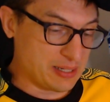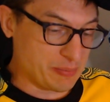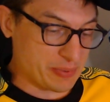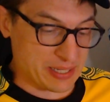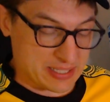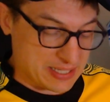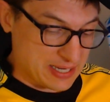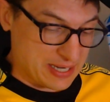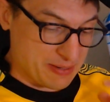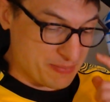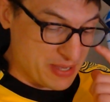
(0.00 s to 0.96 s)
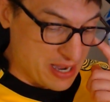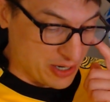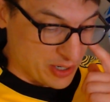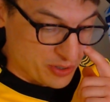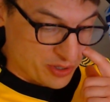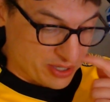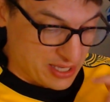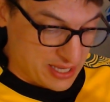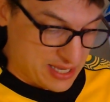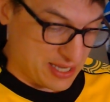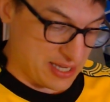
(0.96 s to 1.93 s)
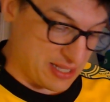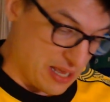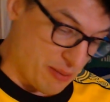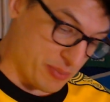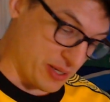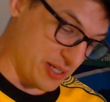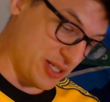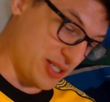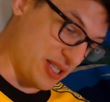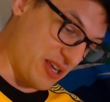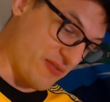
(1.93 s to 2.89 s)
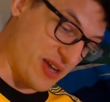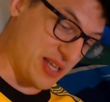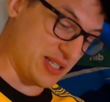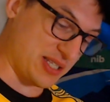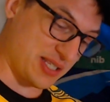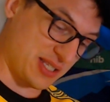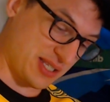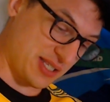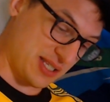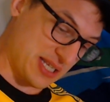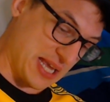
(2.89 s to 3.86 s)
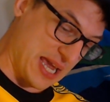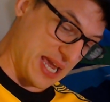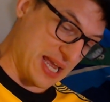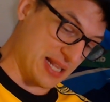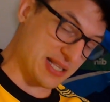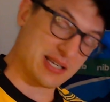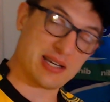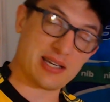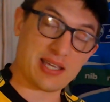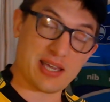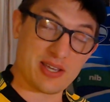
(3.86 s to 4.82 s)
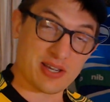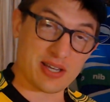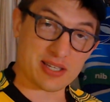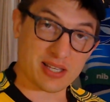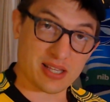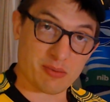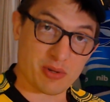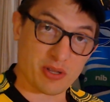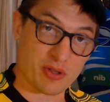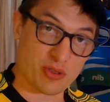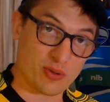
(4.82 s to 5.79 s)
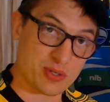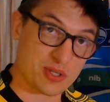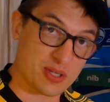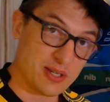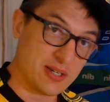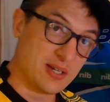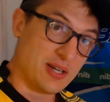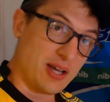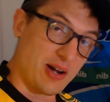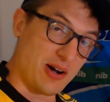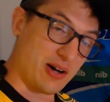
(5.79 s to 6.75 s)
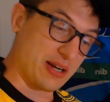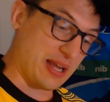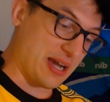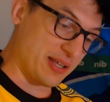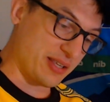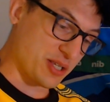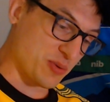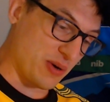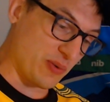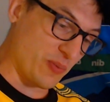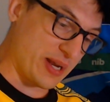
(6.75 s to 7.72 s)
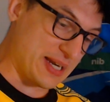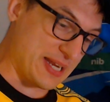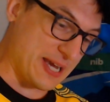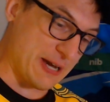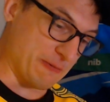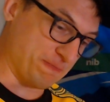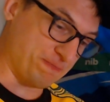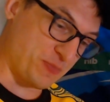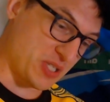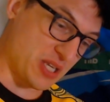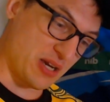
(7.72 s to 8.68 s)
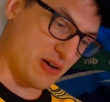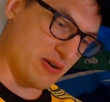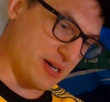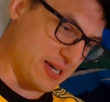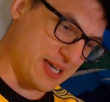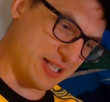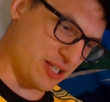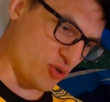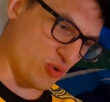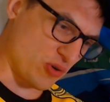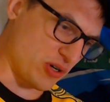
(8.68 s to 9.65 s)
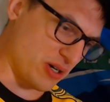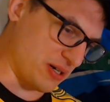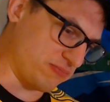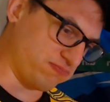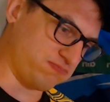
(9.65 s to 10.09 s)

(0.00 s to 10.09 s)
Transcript: But yeah, I'll go through the key numbers, the events, and yeah, you guys can let me know your thoughts on how this one went down. So it's a draw.